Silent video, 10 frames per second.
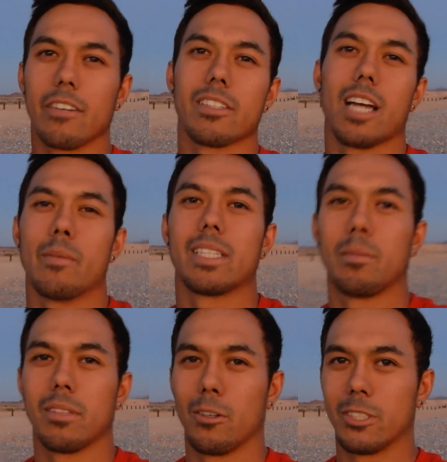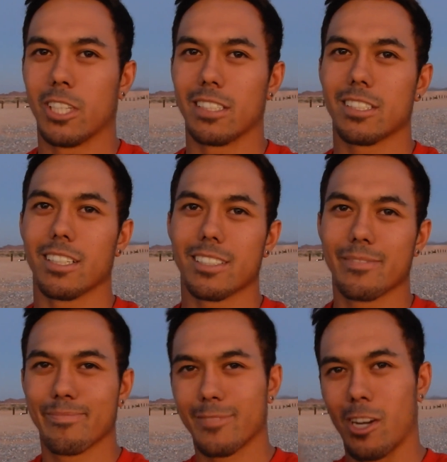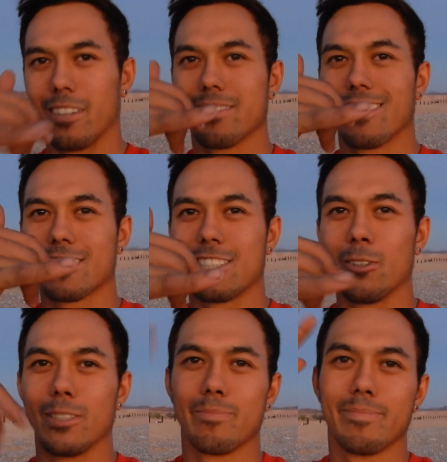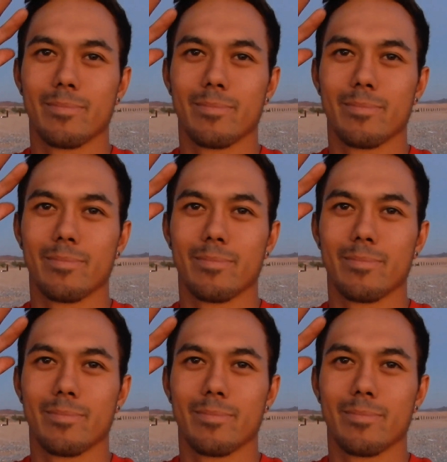Definitely comment down below what you guys think. Alright, let's do it.